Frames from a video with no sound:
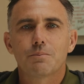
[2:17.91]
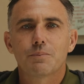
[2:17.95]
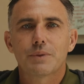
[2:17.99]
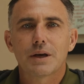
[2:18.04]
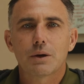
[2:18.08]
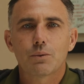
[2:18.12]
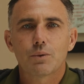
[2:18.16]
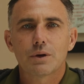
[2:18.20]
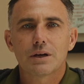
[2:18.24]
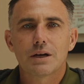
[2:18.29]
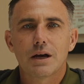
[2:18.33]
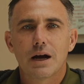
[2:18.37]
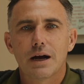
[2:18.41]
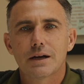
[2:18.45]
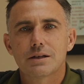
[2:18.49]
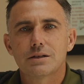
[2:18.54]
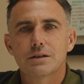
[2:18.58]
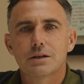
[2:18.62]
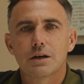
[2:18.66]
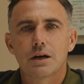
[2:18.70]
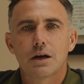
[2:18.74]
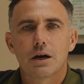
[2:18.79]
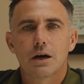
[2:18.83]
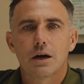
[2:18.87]
that we
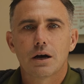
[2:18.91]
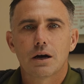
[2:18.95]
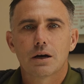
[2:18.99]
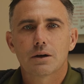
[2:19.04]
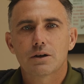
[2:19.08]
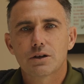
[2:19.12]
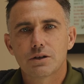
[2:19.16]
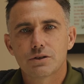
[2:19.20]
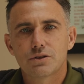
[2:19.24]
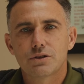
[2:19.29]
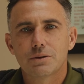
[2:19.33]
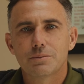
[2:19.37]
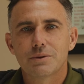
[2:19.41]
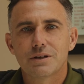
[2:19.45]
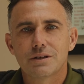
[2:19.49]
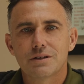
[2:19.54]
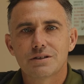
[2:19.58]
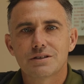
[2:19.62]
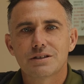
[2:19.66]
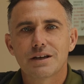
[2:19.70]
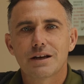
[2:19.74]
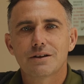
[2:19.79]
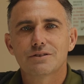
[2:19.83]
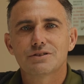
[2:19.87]
got contributed
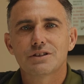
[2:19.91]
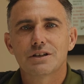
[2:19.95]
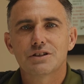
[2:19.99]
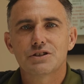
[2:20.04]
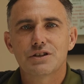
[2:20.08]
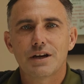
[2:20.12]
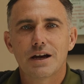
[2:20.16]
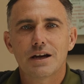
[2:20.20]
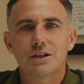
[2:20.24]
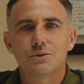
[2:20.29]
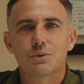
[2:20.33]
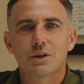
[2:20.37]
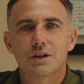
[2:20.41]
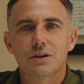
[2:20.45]
to San Jose Jazz.